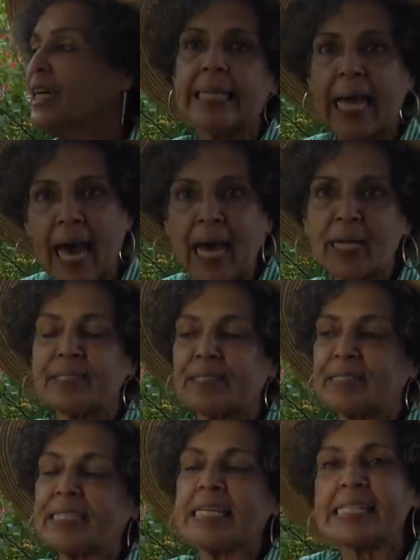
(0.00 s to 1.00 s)
That
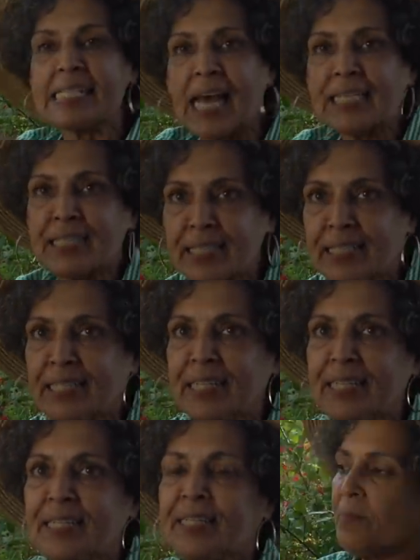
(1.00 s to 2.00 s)

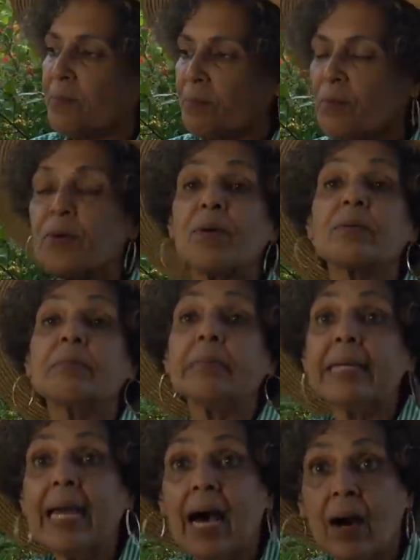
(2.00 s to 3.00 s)
necessity pulled
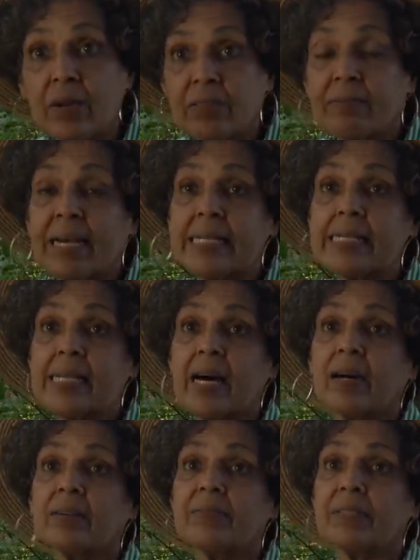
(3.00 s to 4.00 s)
me out of
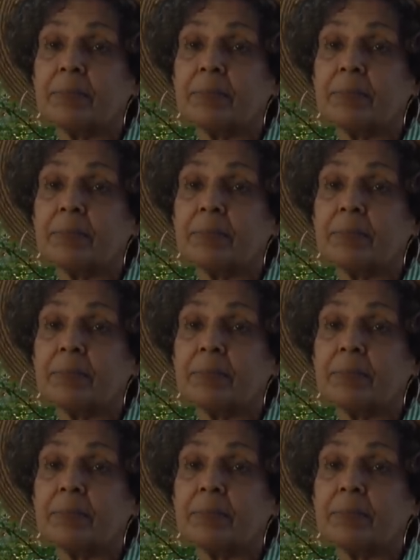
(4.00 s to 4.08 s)
myself.